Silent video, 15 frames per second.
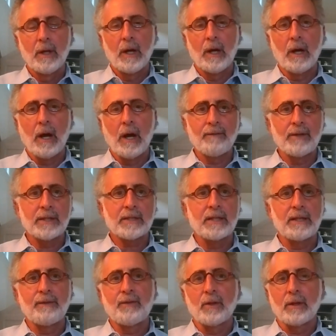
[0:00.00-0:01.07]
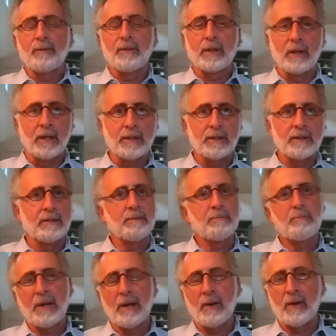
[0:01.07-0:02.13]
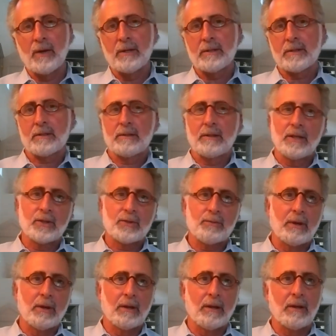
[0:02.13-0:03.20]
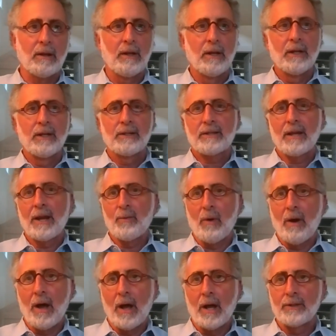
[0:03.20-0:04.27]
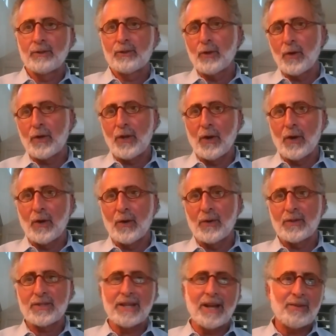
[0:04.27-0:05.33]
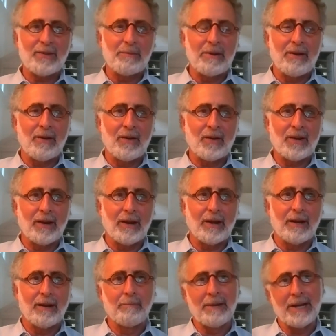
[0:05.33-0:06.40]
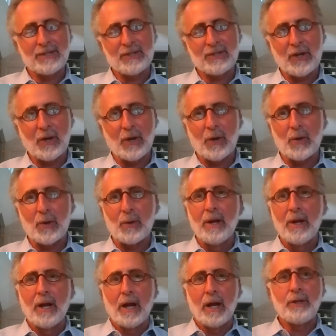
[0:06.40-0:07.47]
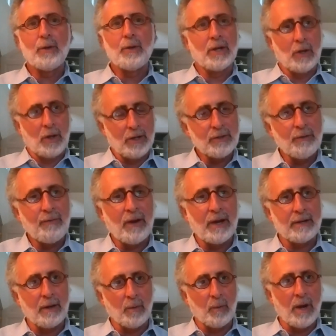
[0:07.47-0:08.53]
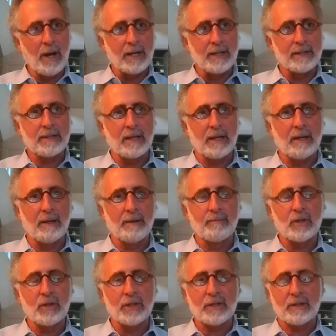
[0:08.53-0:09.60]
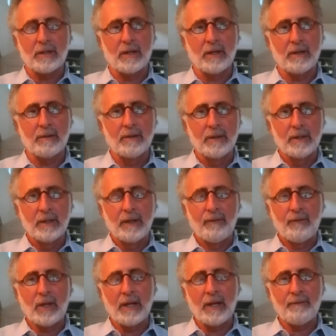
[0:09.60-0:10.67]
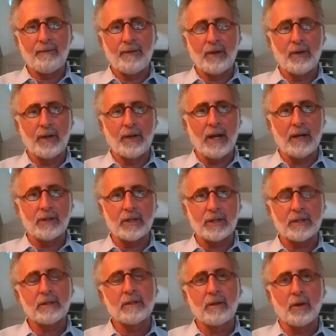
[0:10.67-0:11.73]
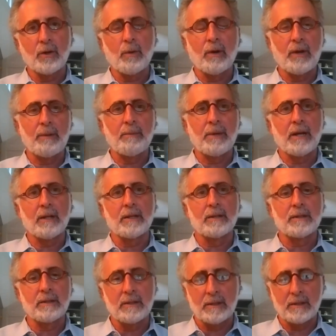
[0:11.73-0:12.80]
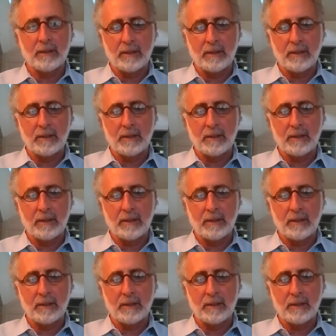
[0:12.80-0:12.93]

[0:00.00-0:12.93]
Obviously, if you live in London, Paris, Israel, Taiwan, Tokyo, South America, Mexico, you can also find our wines. And just if you can't figure it out, just go to our email and